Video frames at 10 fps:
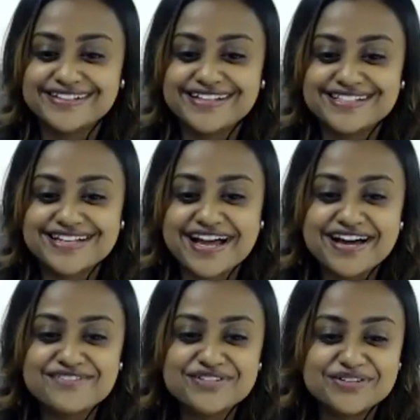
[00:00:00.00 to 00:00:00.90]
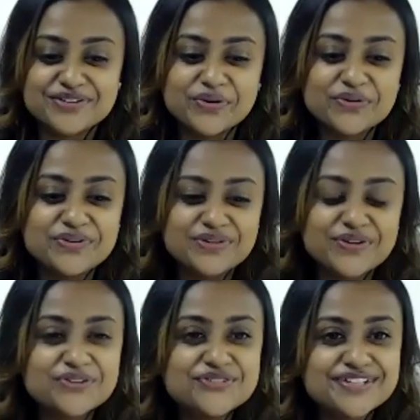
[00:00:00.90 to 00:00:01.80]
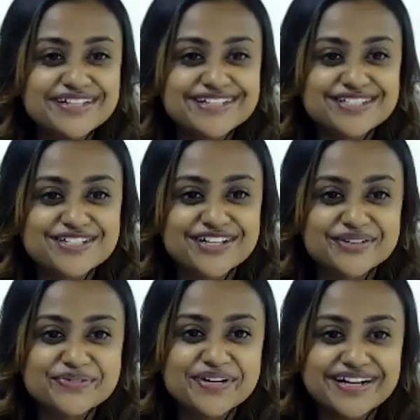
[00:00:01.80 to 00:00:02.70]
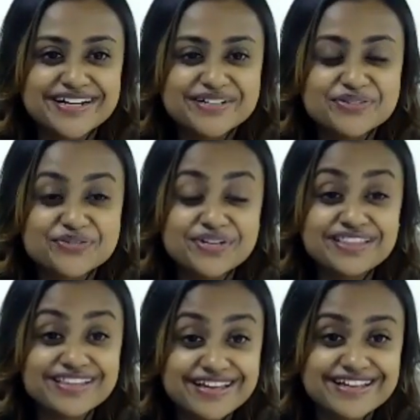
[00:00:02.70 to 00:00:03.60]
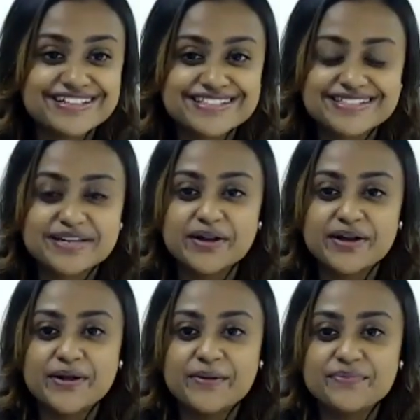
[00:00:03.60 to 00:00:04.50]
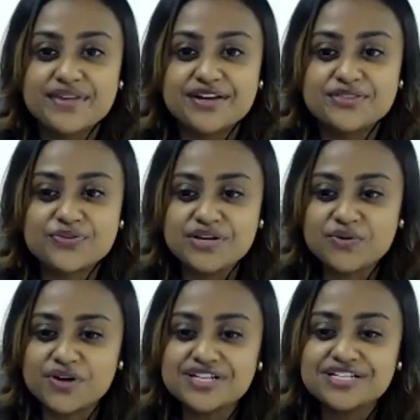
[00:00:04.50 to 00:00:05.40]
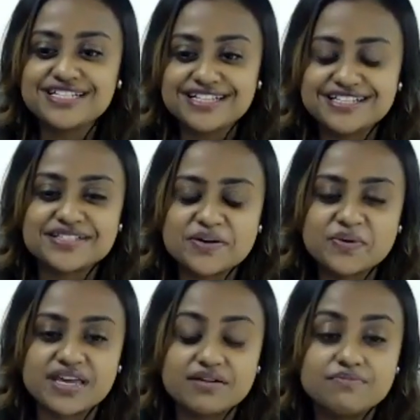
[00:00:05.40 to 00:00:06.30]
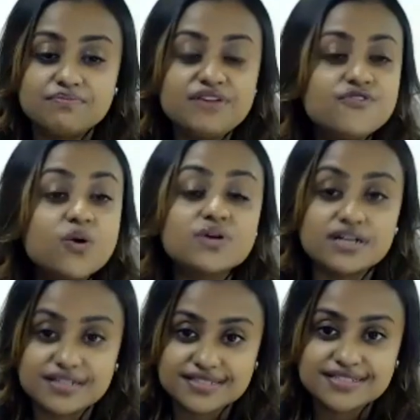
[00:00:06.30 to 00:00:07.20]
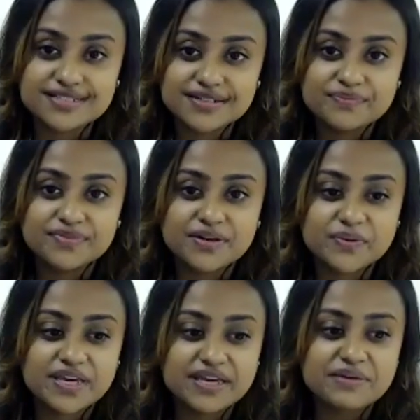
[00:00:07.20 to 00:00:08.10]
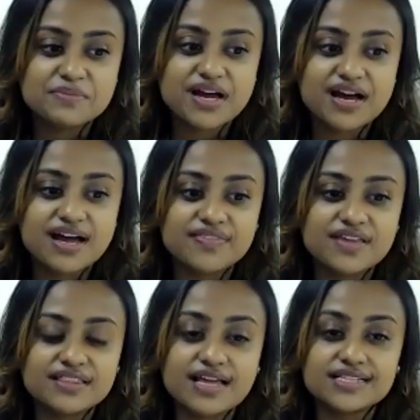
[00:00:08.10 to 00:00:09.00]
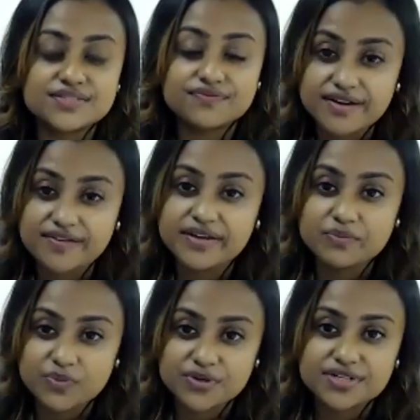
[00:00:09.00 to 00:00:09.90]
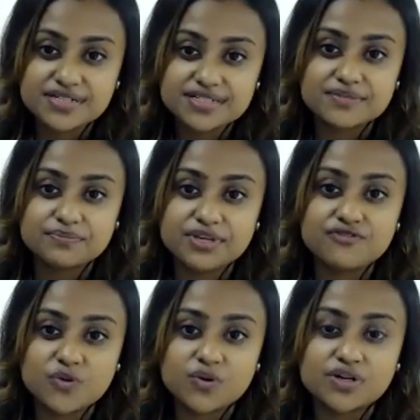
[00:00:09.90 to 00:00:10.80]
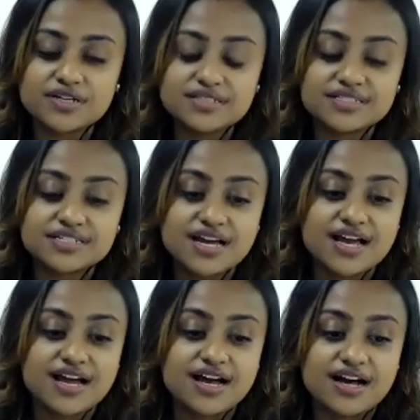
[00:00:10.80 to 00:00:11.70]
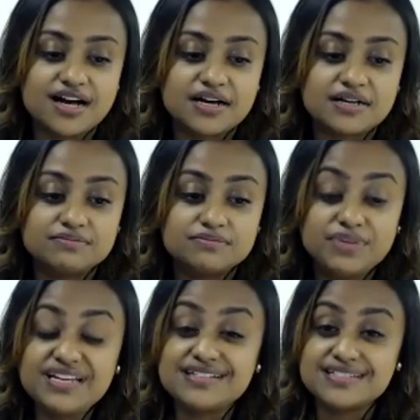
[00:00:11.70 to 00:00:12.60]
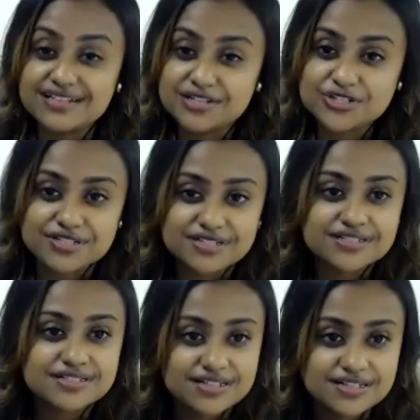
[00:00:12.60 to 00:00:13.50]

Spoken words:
that's I have a whole laundry list, Charu. Three things, three qualities. Okay, be focused. Okay, I think that's very important. Be focused, be diligent,